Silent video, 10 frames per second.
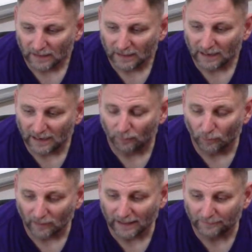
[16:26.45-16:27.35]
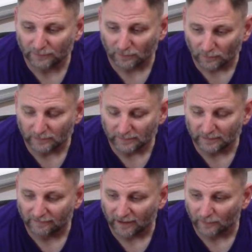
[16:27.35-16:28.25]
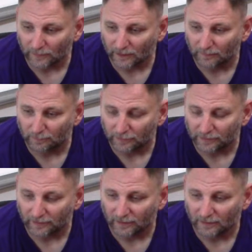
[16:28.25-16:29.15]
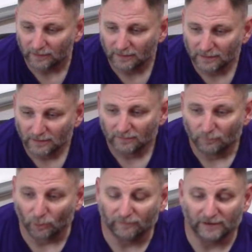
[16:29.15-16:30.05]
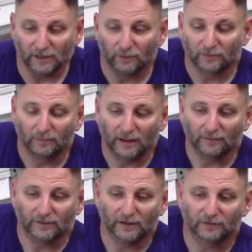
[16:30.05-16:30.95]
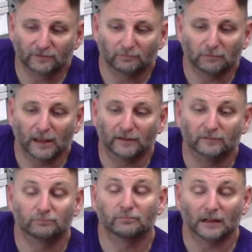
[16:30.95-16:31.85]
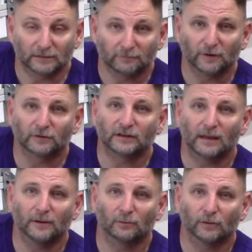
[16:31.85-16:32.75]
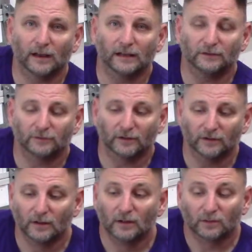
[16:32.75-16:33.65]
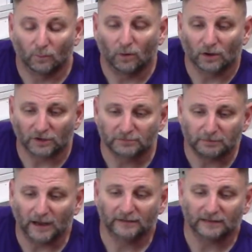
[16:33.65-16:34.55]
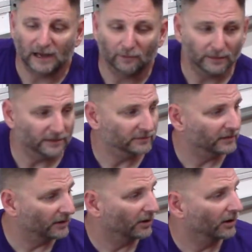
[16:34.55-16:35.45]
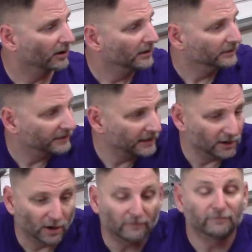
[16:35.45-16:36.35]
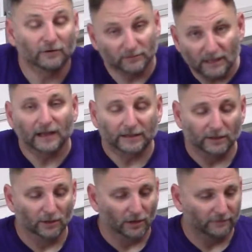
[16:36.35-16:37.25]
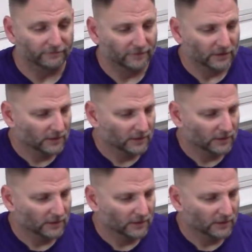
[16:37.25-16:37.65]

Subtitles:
I will absolutely be following up with more videos about this, as like the first time it rains and the water spots and how easy they are to get off or not get off.